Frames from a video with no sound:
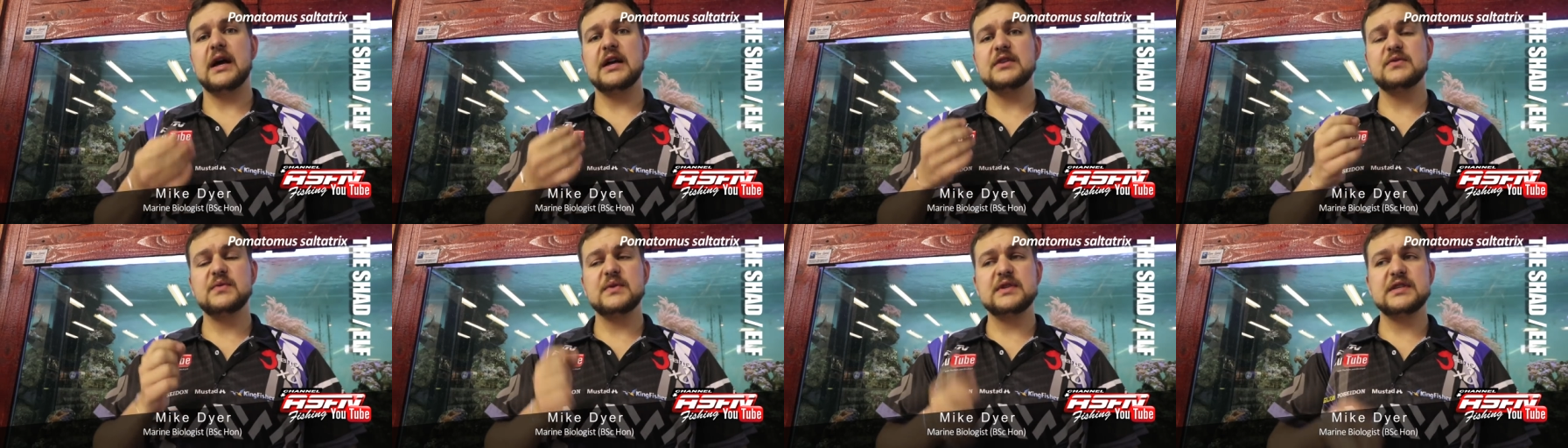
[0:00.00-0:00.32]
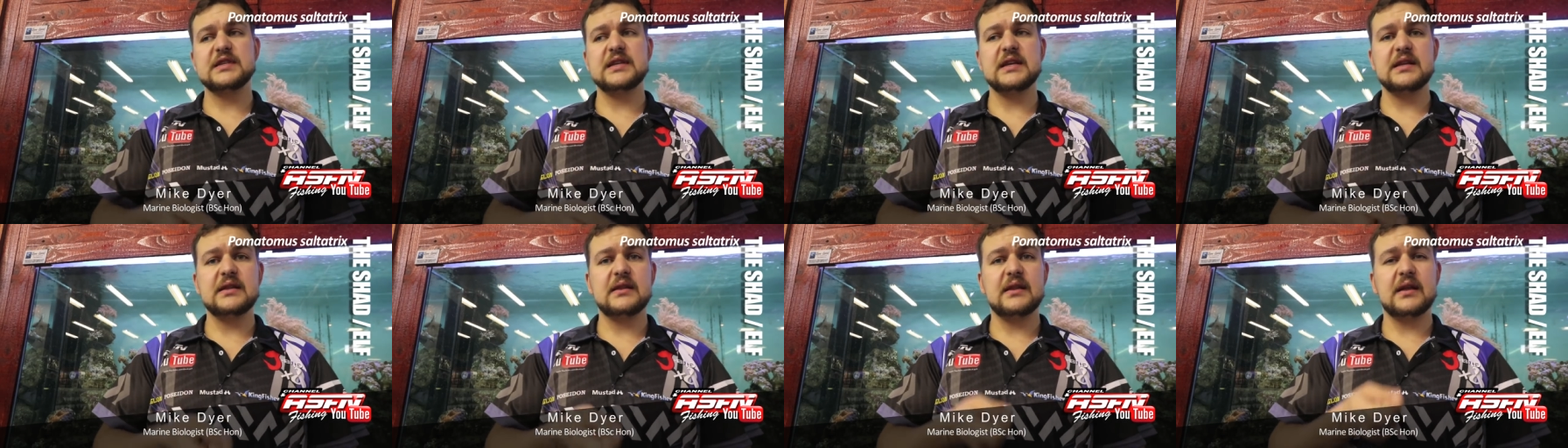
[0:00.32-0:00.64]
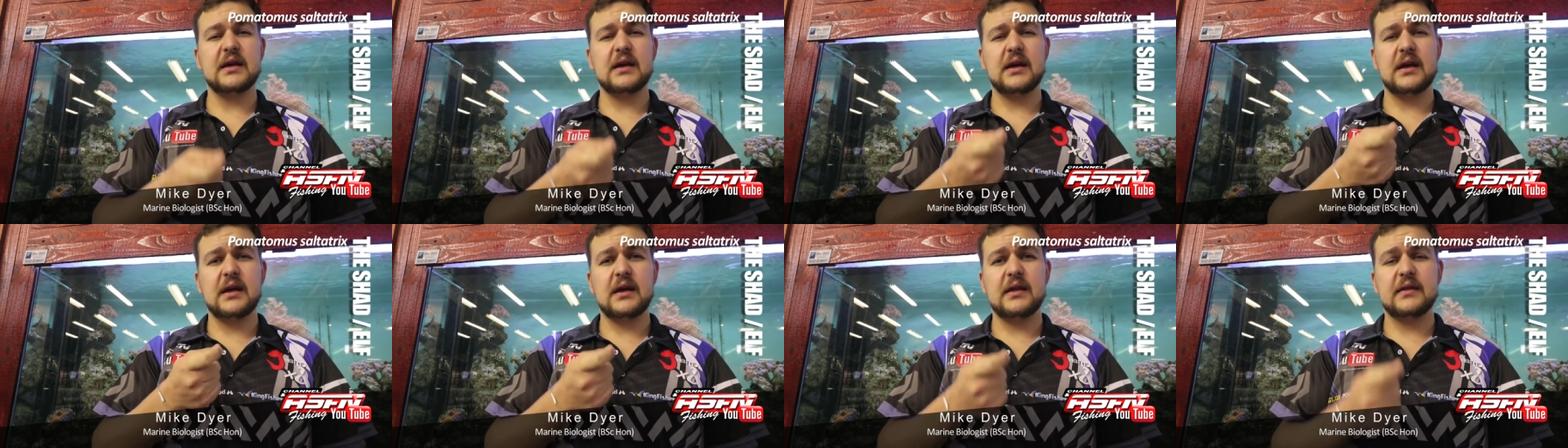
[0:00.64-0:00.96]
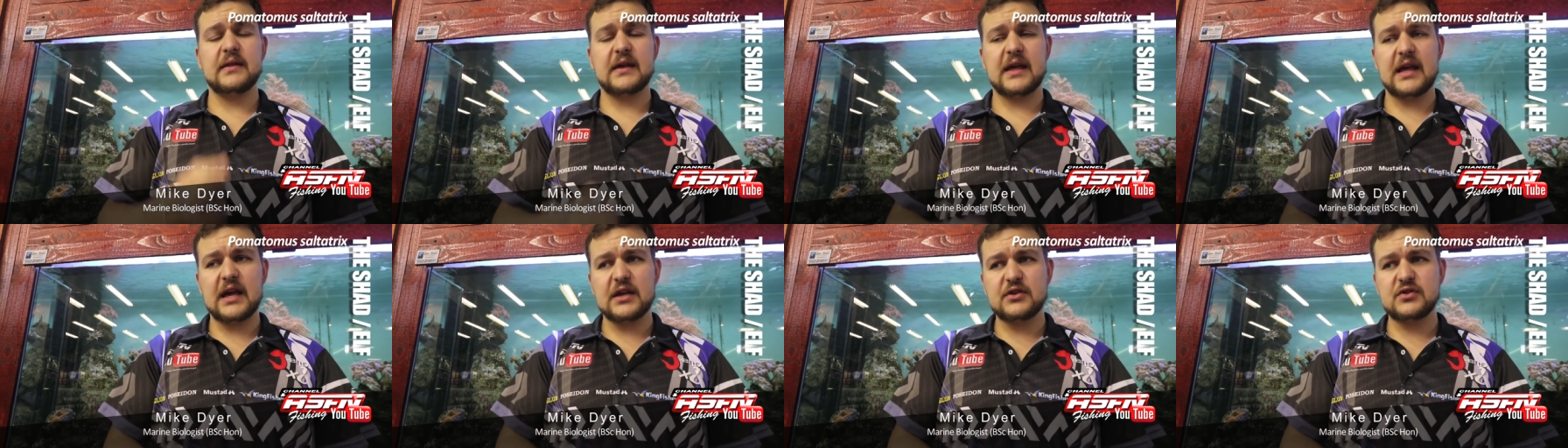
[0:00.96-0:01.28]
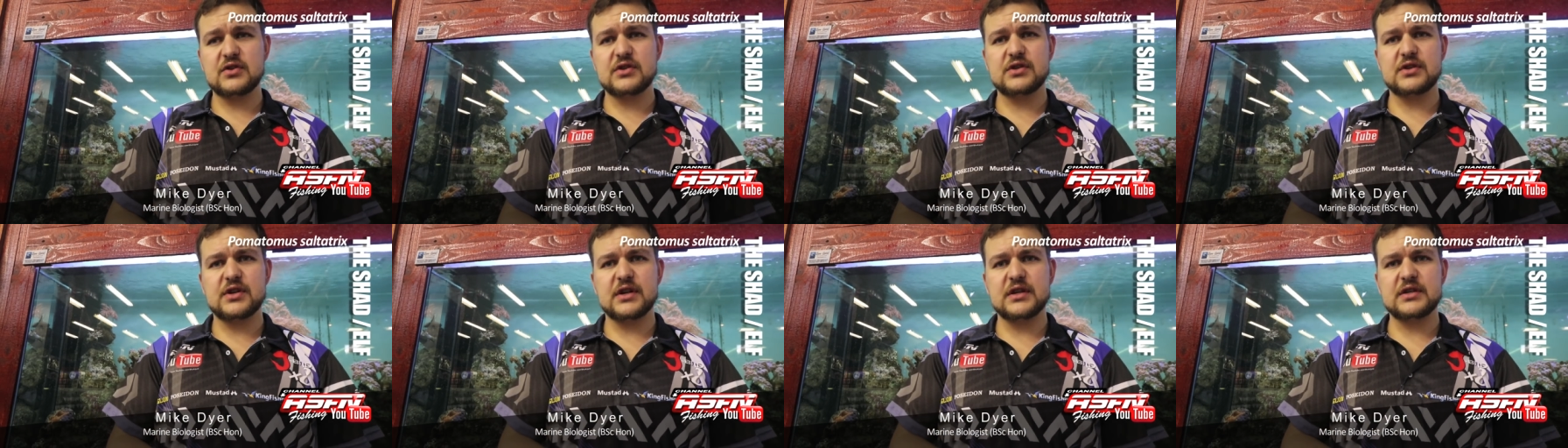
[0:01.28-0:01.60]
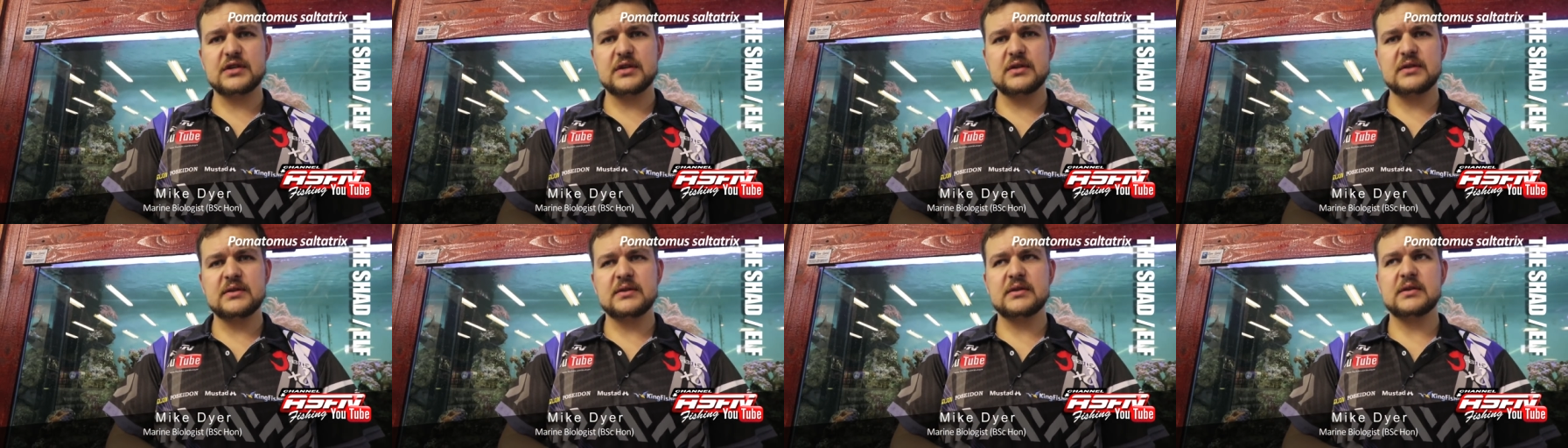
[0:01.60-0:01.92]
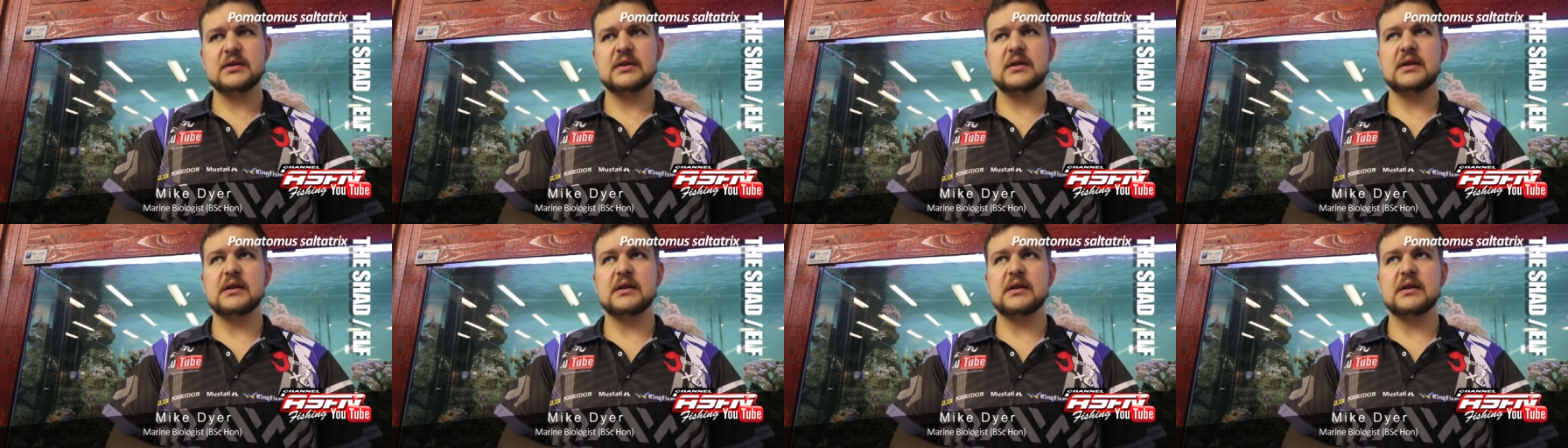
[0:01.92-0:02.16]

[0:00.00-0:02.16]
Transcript: As we said, the, the catch restrictions,